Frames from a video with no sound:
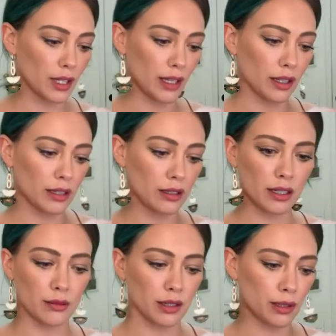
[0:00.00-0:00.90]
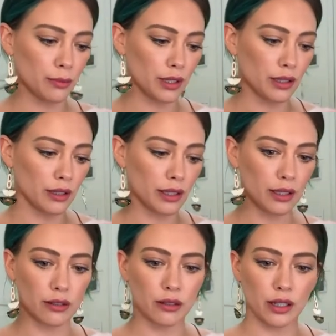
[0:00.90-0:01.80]
And I'm gonna put a
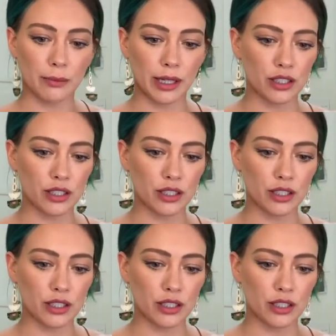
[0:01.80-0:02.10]
little on my